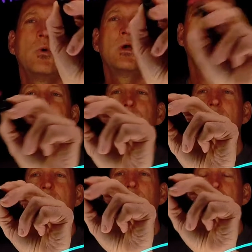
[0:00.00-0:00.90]
can
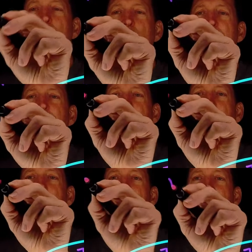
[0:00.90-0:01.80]
respond with
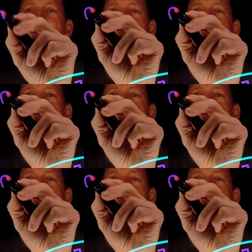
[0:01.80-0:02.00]
respiratory